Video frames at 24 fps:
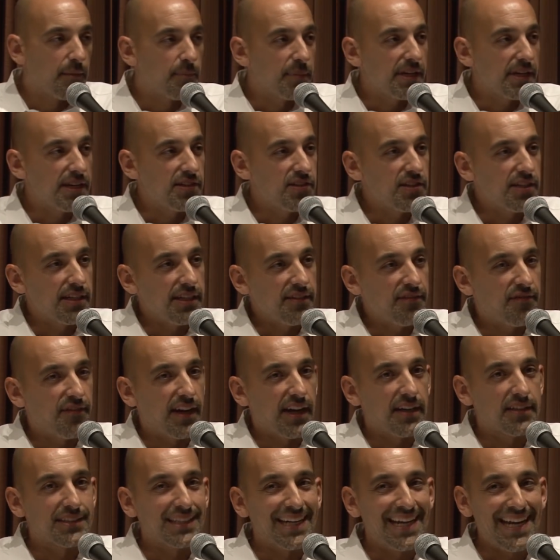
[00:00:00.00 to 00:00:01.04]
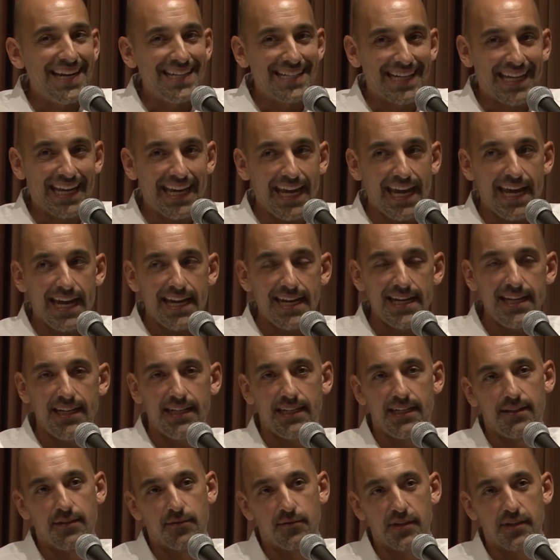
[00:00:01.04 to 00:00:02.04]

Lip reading: PG&E filed an 8K